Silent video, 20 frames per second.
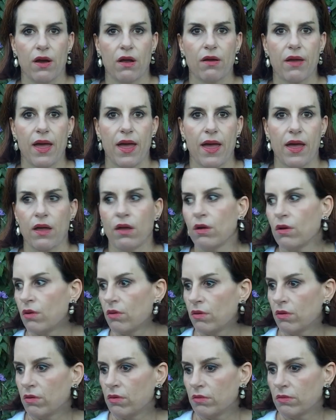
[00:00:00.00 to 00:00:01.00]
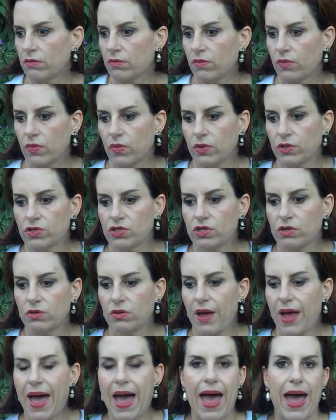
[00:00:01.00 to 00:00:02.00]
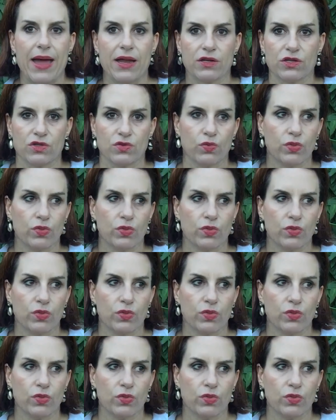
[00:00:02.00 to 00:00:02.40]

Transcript: Okay, we'll do ads.